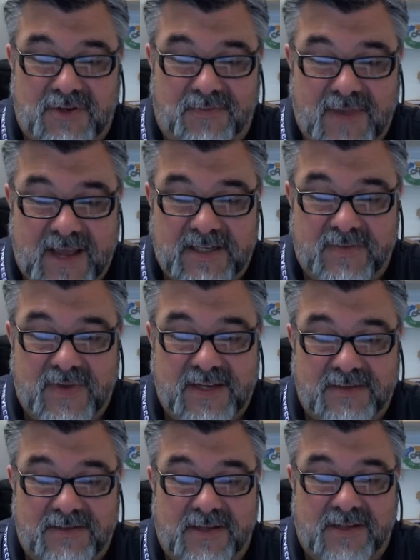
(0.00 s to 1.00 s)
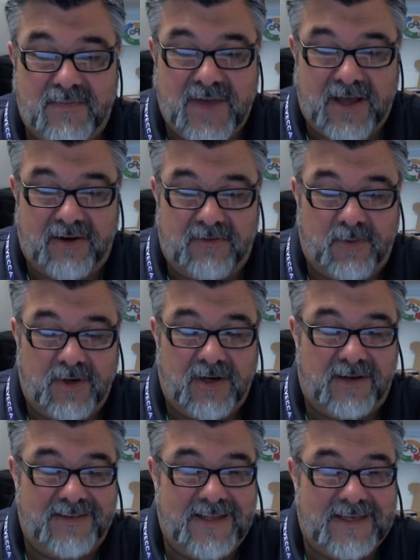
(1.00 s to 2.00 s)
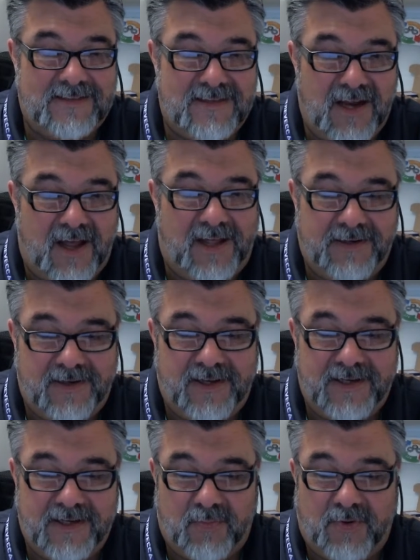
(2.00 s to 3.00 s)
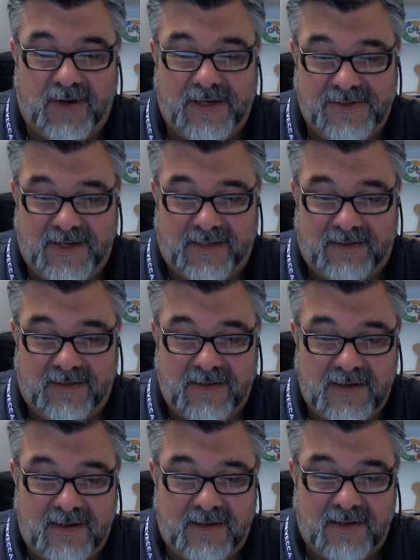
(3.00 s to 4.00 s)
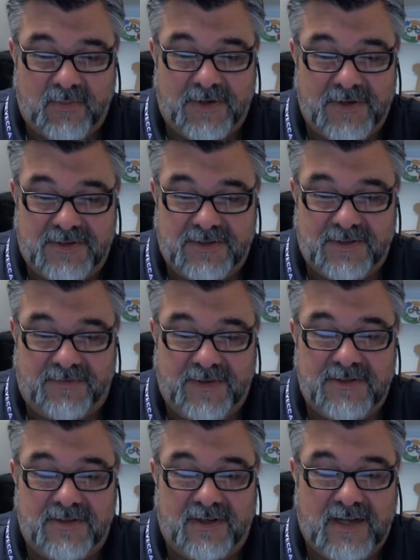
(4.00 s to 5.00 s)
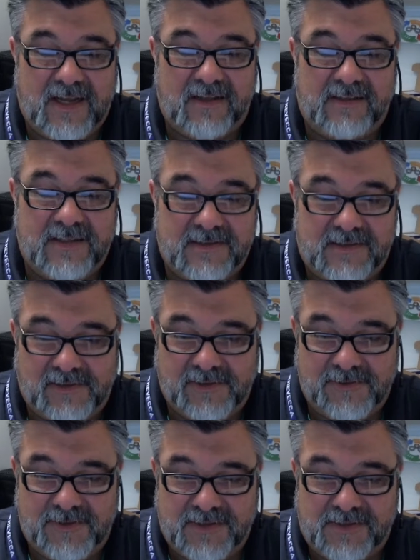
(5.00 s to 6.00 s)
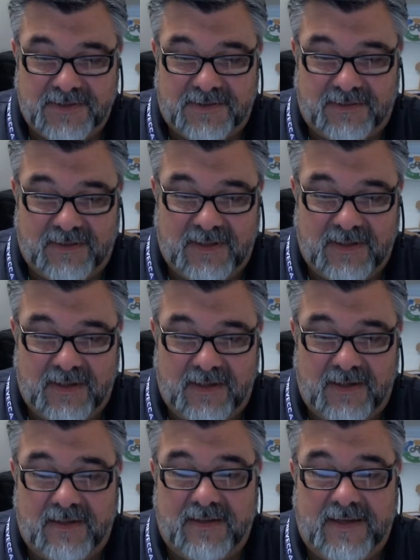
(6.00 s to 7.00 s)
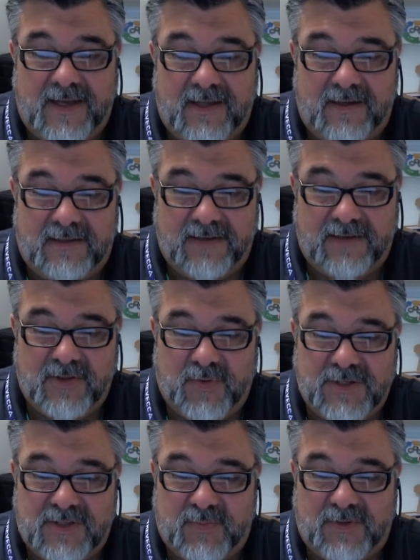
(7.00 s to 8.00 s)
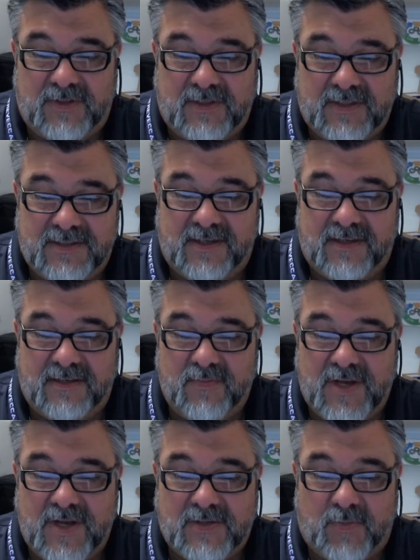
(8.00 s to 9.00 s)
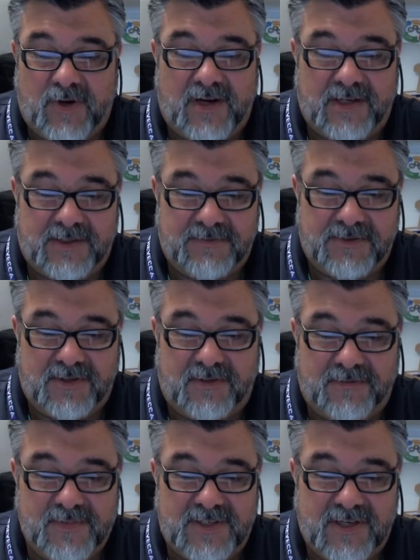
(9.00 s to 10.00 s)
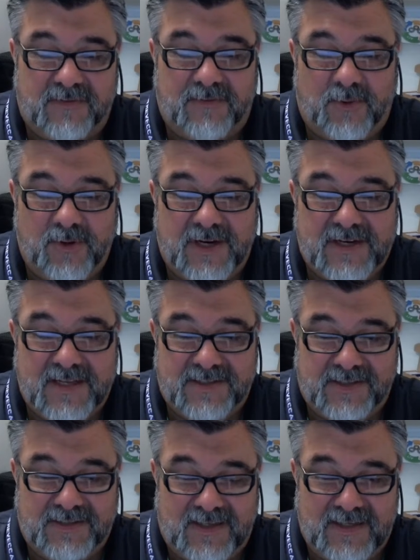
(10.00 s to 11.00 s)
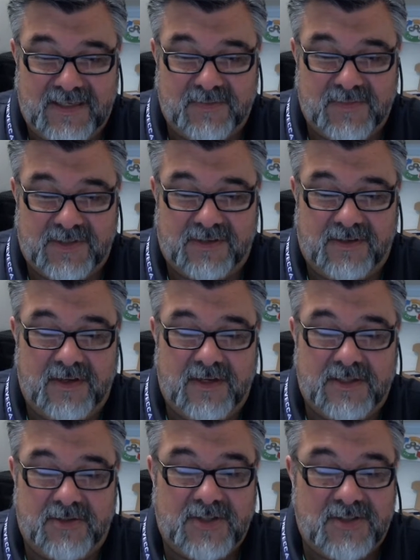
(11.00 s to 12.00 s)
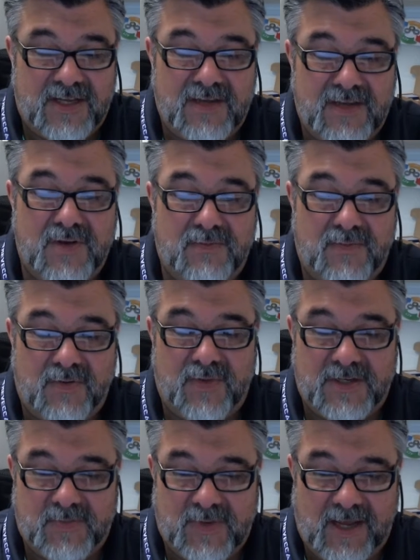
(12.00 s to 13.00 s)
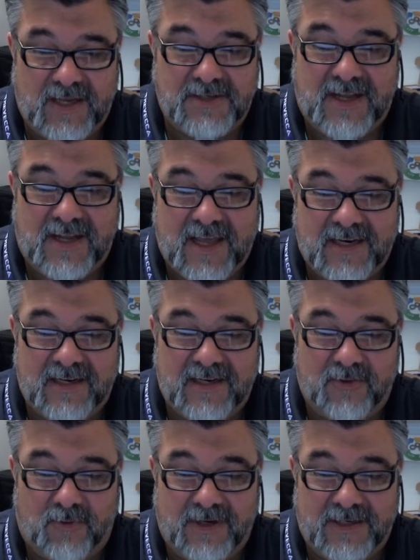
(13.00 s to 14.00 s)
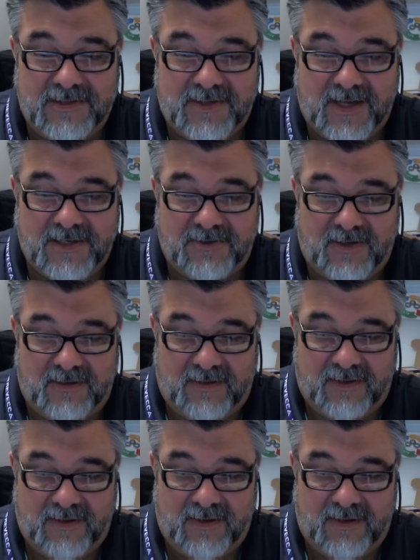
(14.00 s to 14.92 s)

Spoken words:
should maximize the amount of work that is not done in a project, produces efficient, elegant solutions. The 11th principle is that the best products result from self-organizing teams. So each team member must be educated in organization.